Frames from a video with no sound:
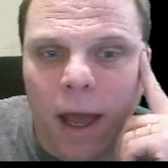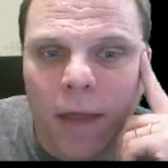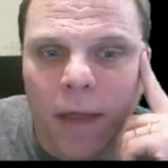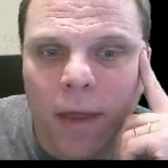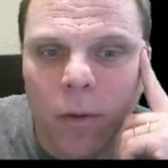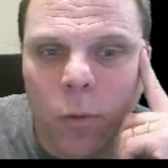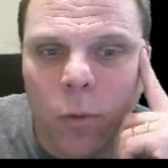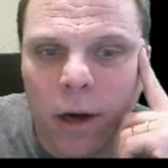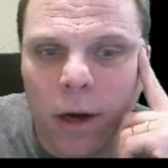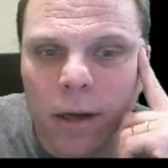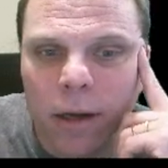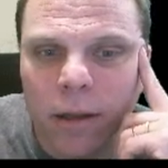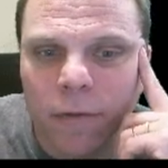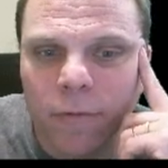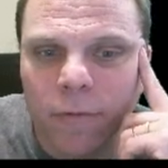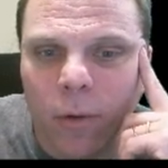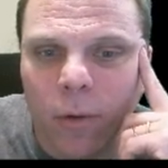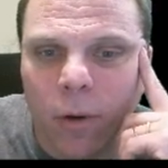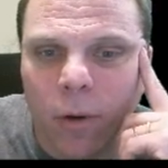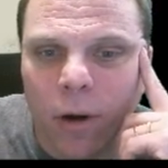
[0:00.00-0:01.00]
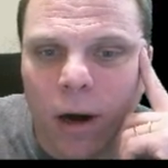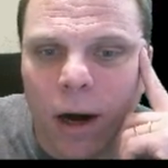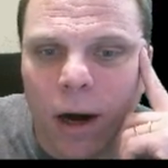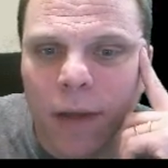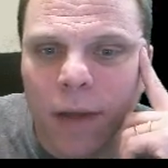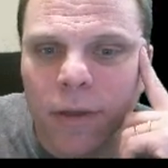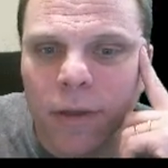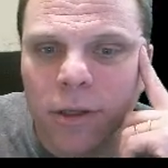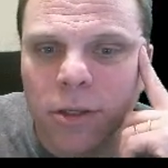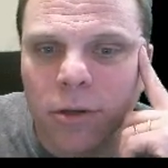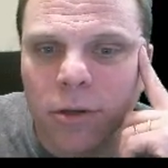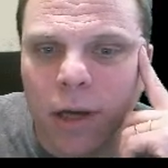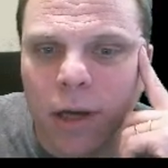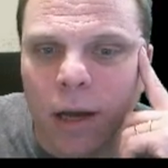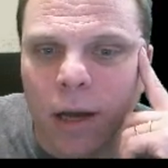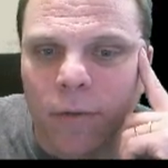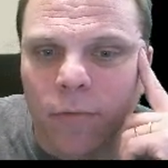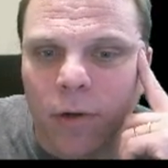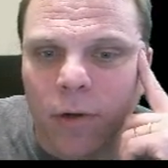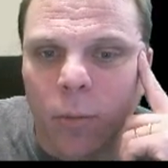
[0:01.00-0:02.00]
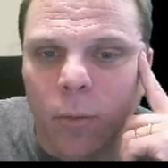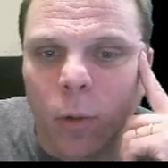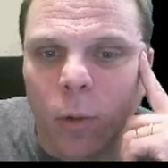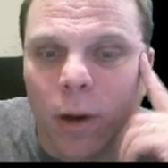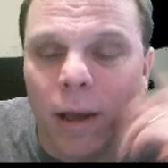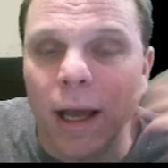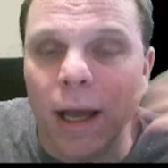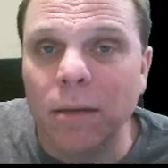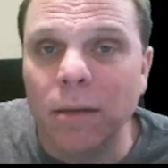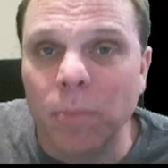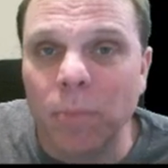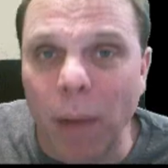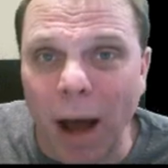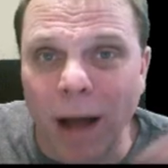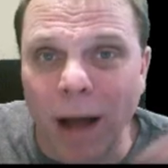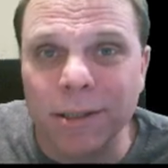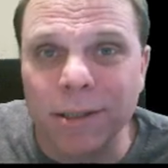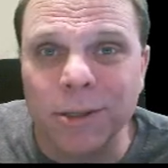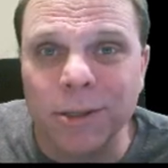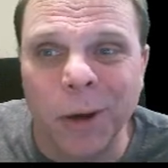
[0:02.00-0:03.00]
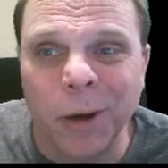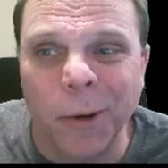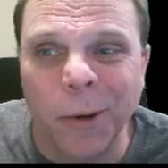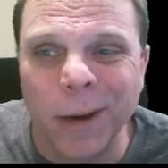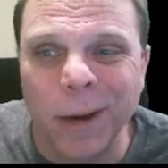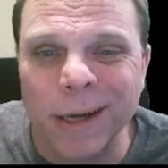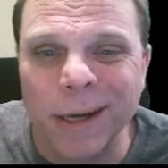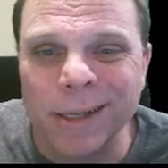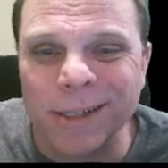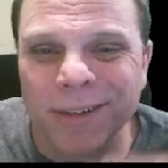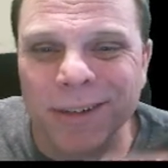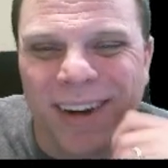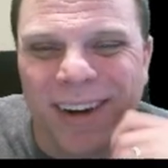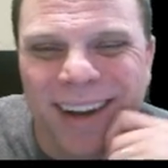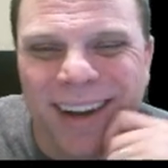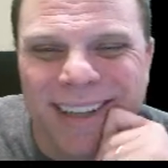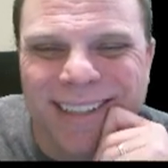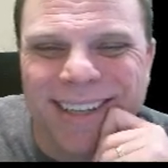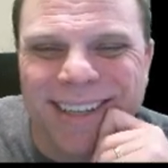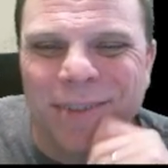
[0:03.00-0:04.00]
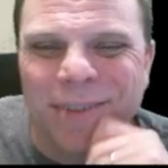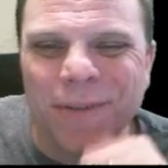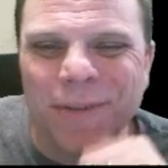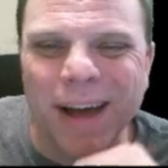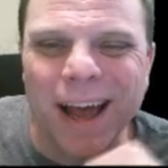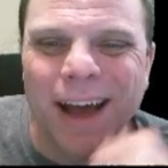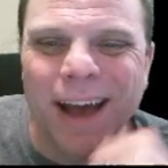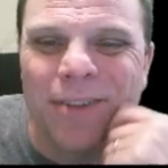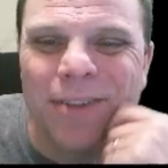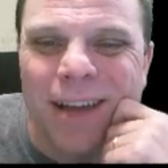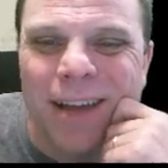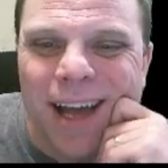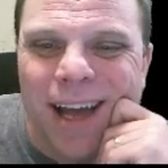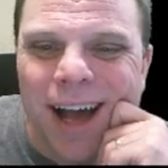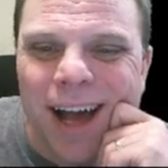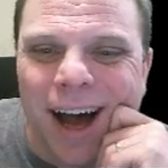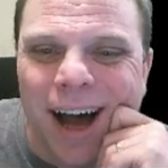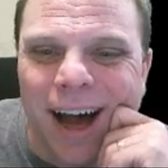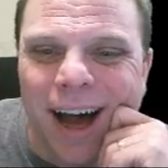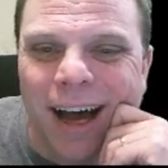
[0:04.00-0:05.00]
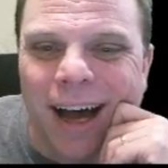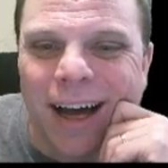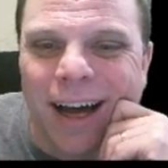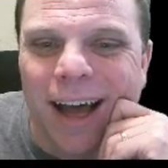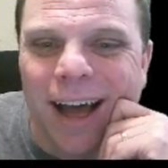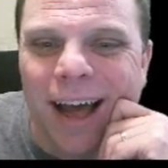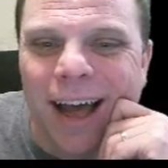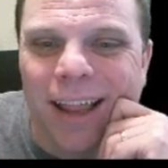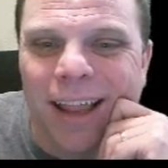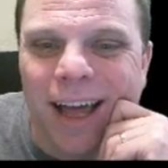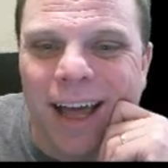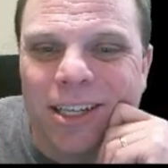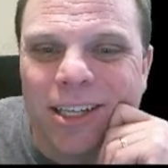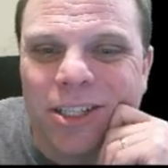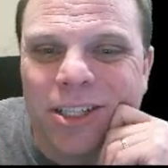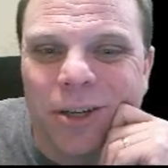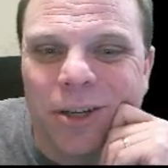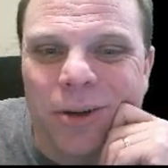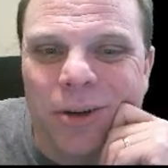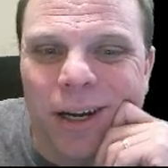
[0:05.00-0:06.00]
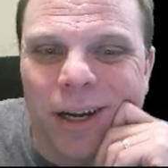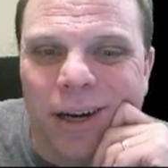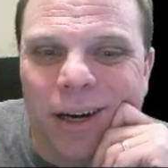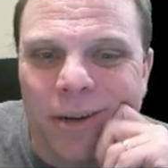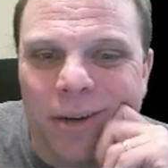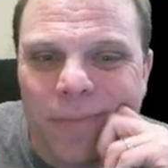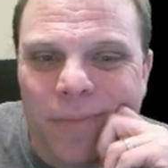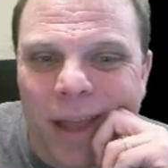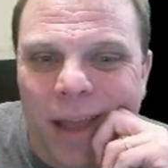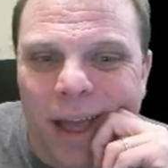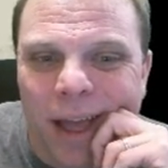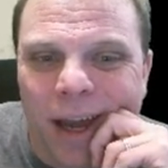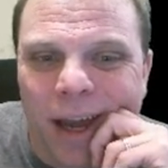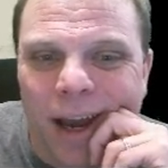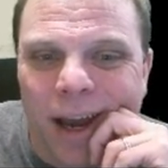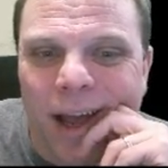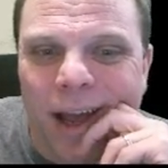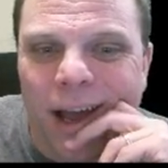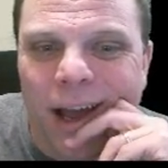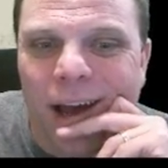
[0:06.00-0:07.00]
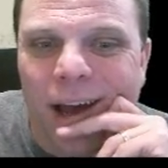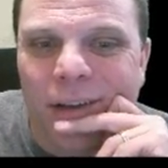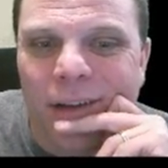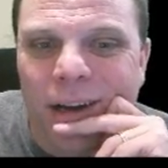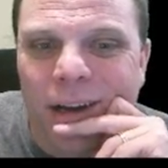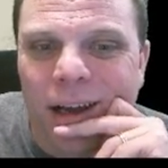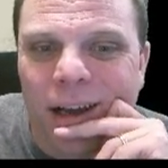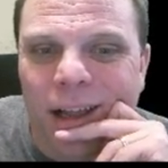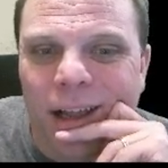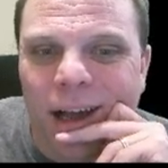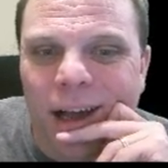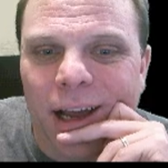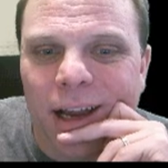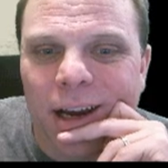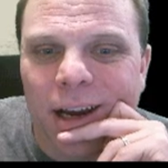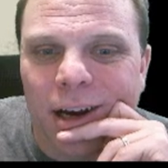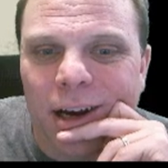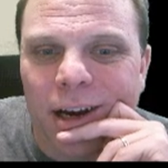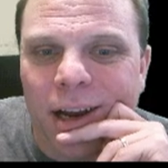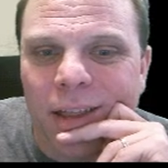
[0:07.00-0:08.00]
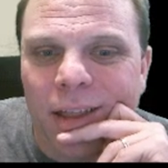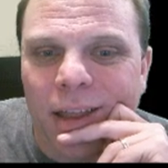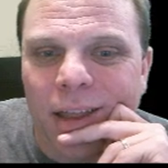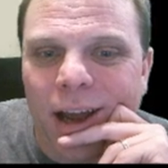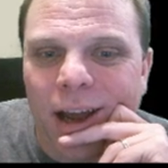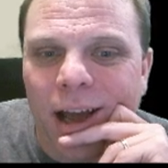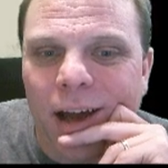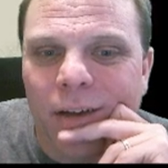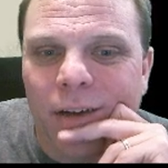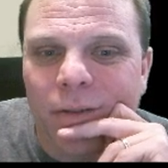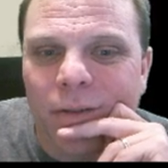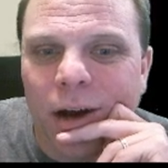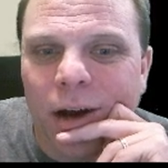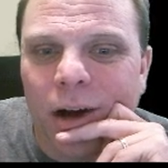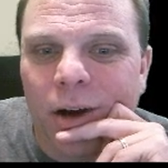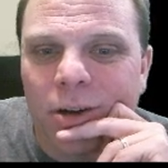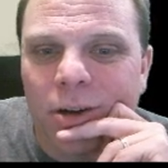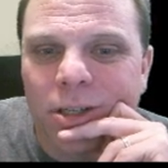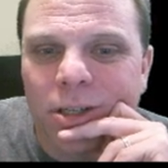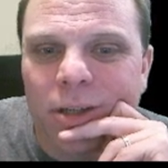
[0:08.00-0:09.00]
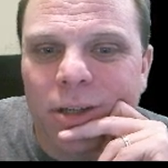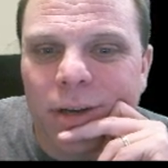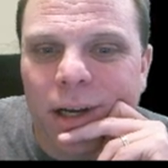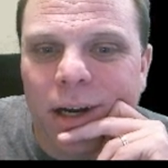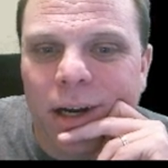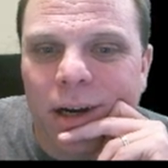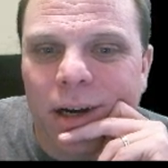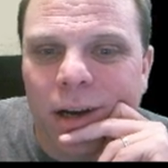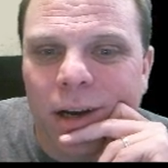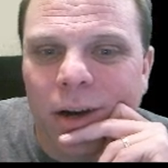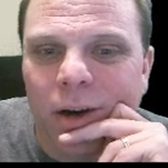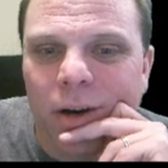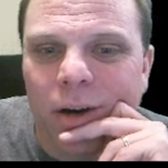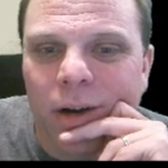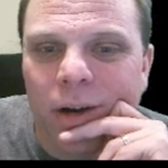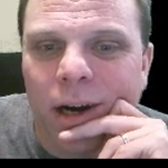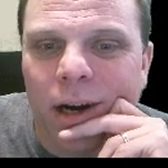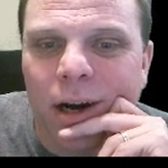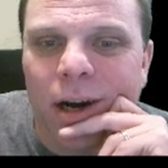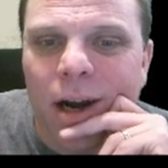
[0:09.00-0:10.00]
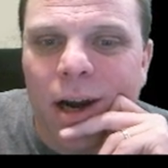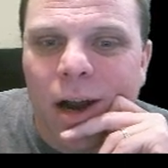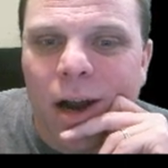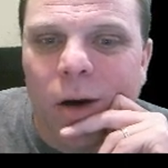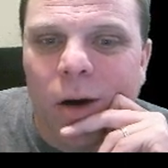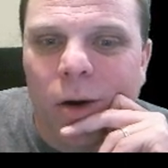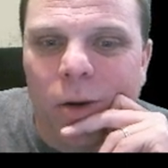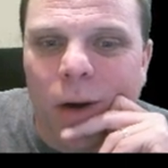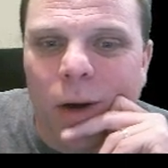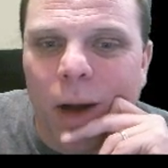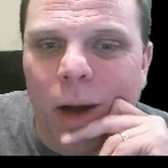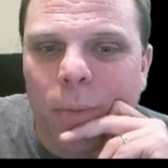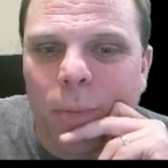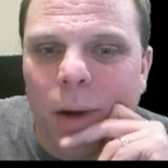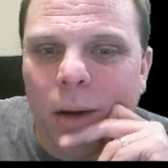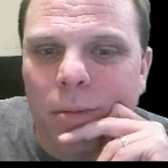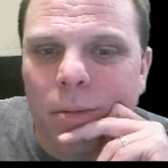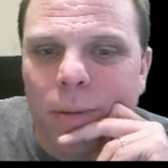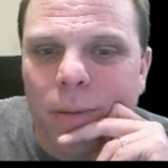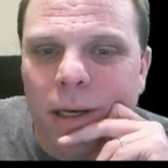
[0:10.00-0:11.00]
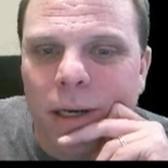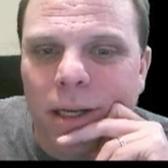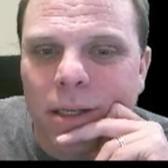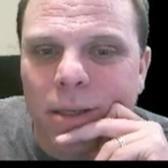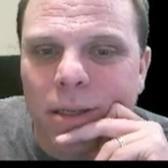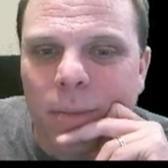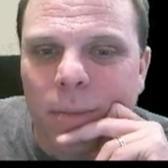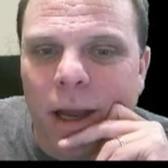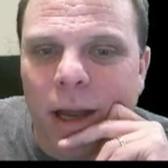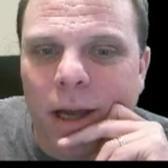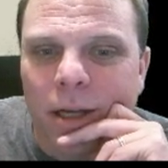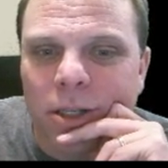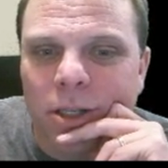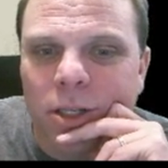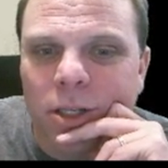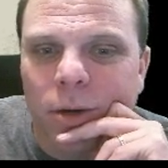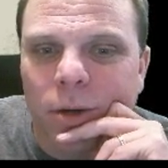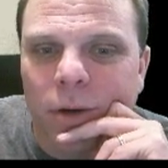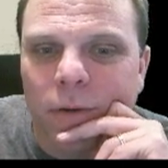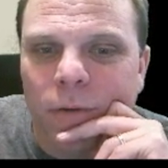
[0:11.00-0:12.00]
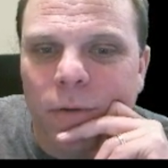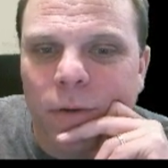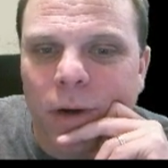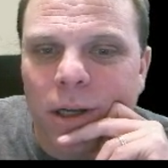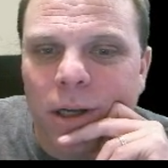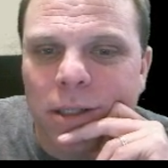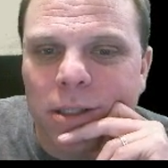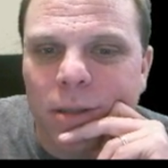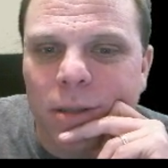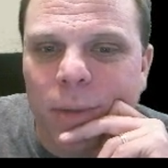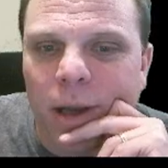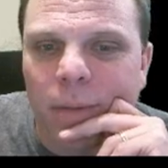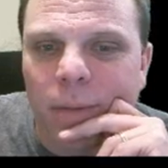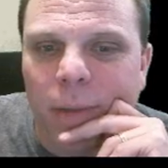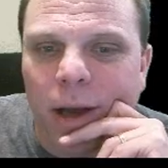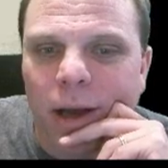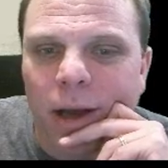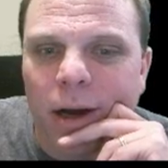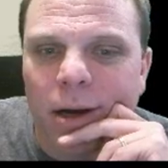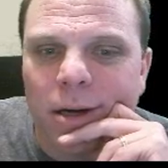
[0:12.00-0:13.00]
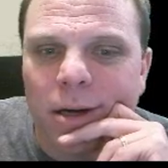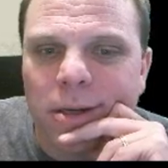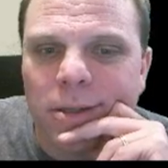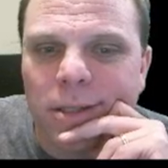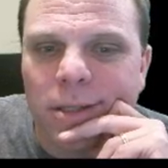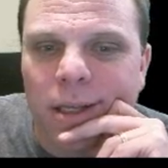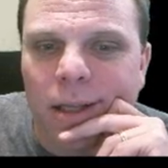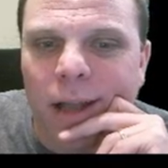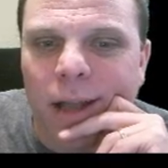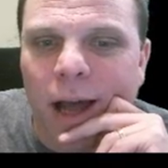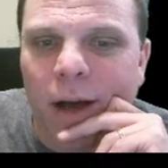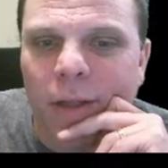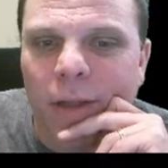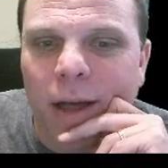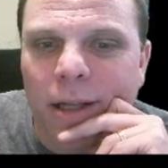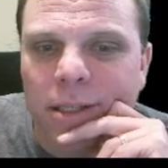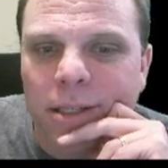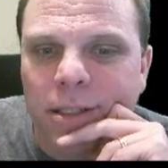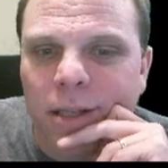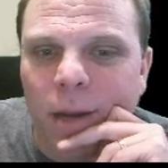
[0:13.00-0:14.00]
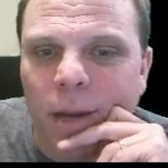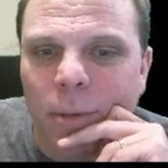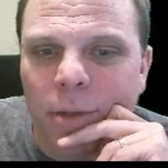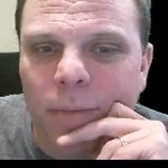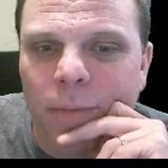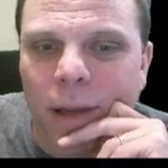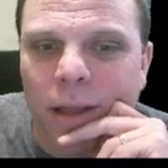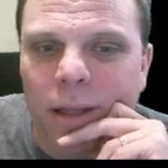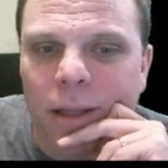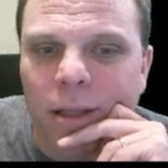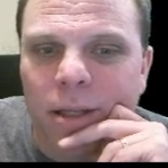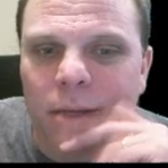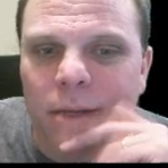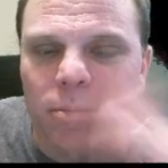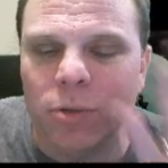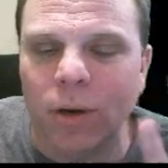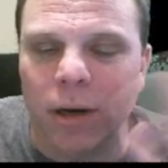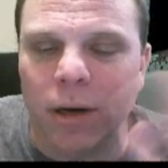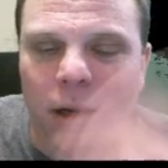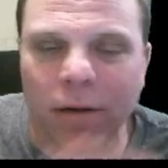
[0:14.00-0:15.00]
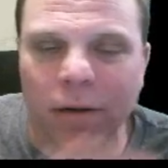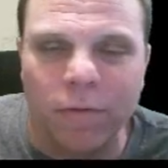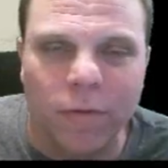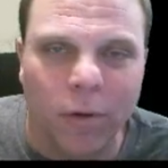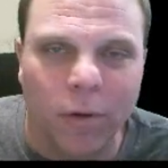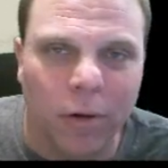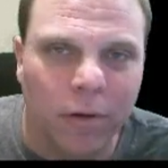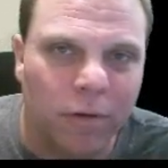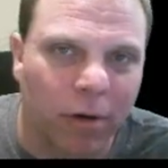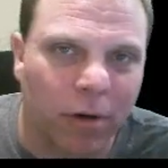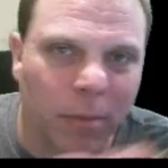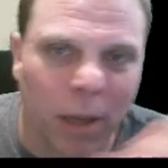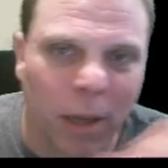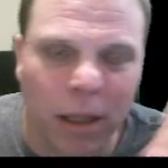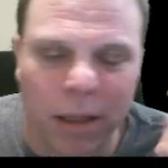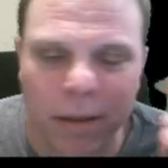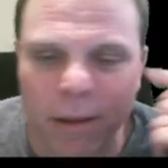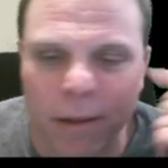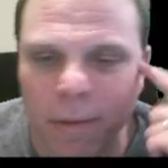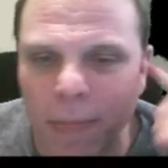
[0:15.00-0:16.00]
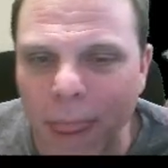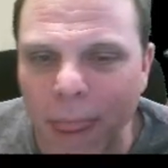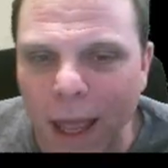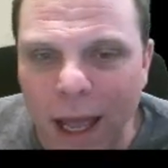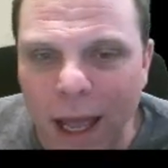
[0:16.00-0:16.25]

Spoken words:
And then where did the 4 and the 2 come from? Well, you had to balance your equation, right? So if I have Li2 here, and I have an Li here, and then I have O2 here and an O here. Oh, I probably need to make a 2 in front to make my O's, and now that's doubled my lithium, so I need a 4 in front of my lithium.